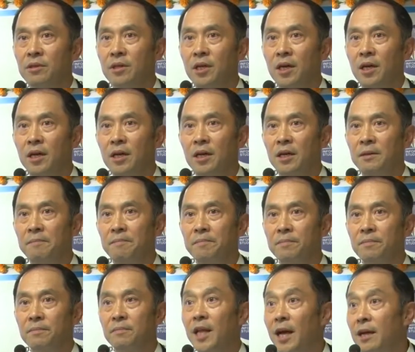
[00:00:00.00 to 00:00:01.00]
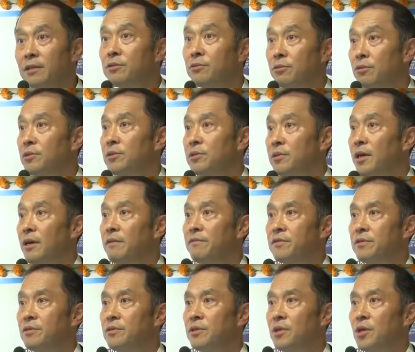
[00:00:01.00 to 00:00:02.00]
um, national
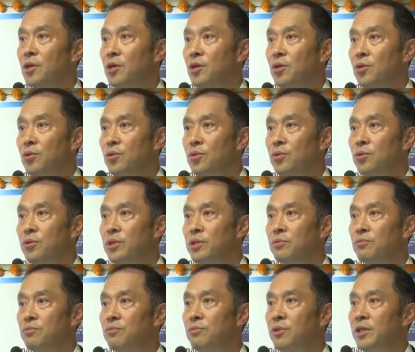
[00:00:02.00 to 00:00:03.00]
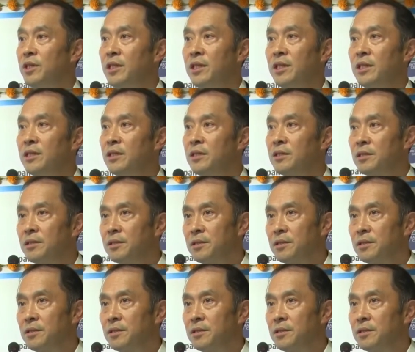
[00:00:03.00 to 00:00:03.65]
staffs who is really